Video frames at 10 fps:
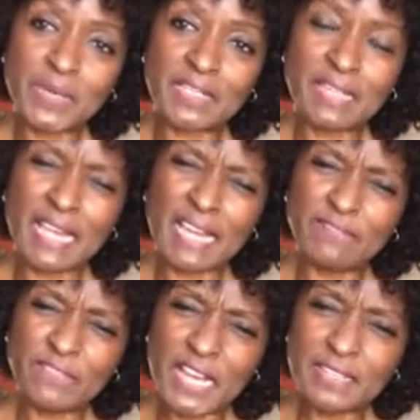but
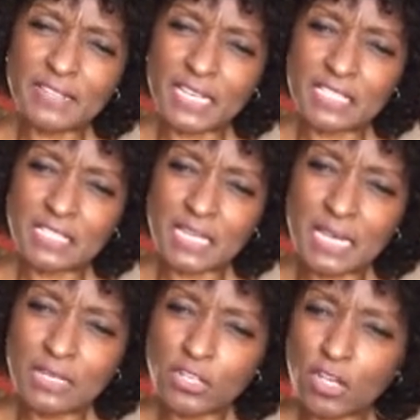I find that they
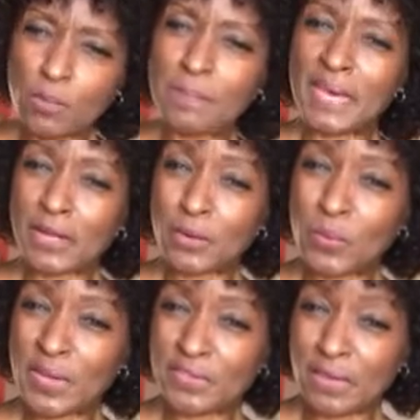tend to go
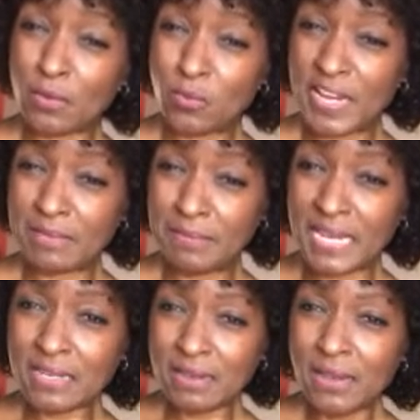better with a red
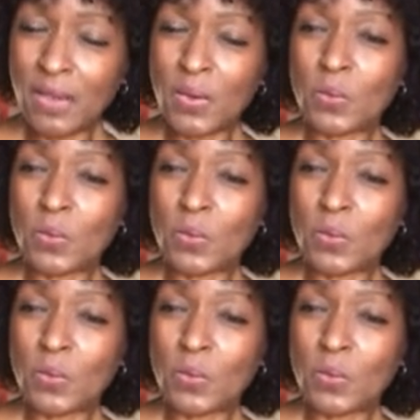meat